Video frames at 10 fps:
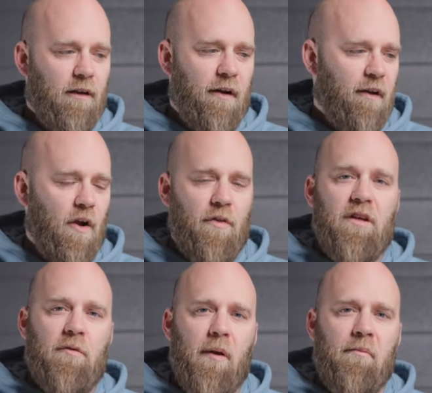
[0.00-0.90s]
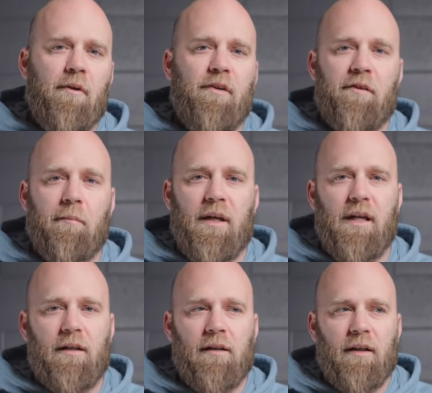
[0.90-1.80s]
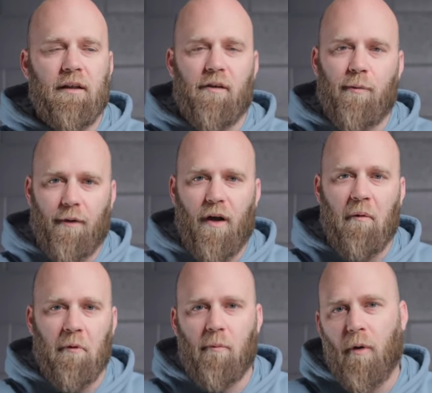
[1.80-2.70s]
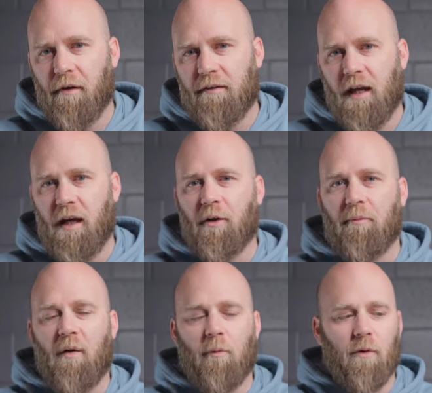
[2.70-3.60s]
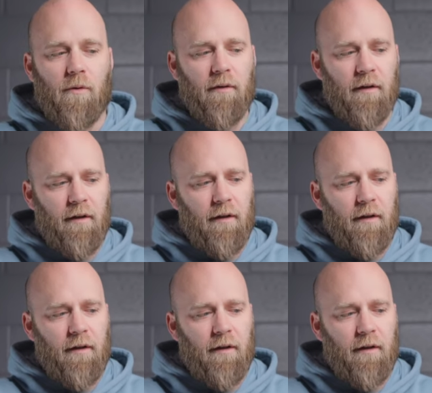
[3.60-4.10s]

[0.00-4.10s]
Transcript: I don't know, these memories to me is what I would want to hang on my wall,